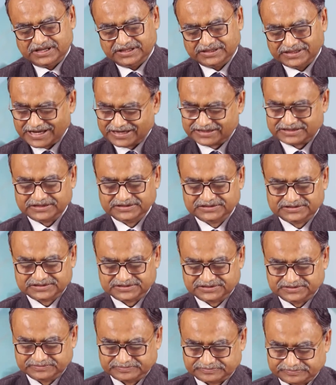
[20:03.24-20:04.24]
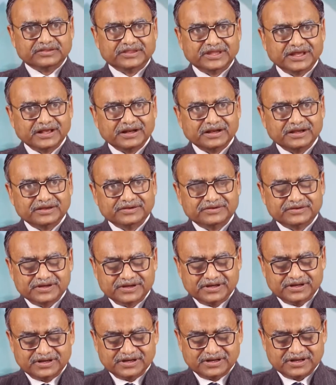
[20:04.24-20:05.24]
That is, there is
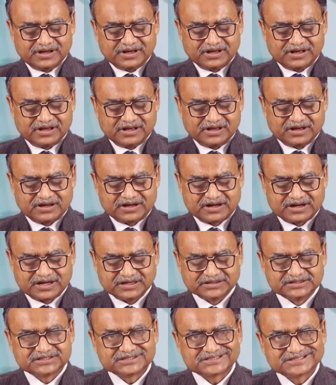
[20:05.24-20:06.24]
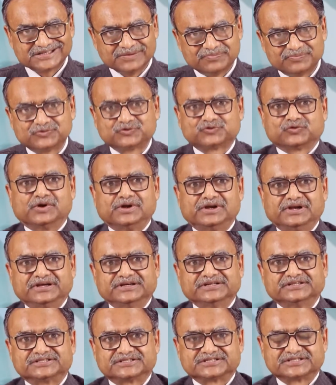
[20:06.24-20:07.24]
a
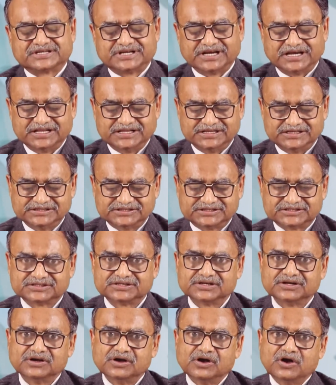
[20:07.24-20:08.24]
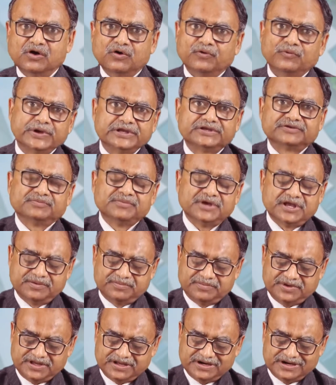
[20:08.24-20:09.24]
conceptual skills which may
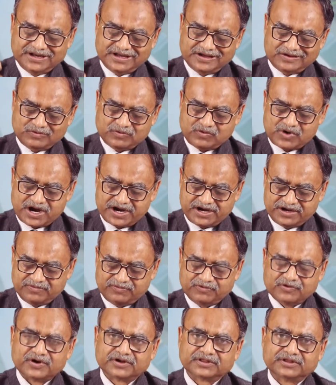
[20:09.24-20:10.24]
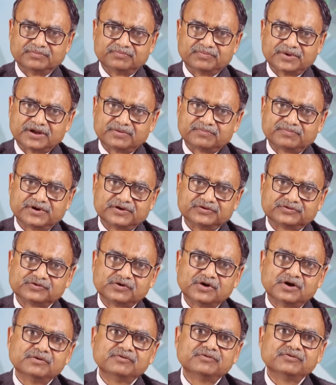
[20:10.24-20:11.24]
be required for the purpose
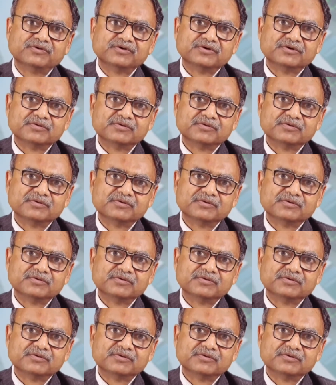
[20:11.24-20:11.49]
of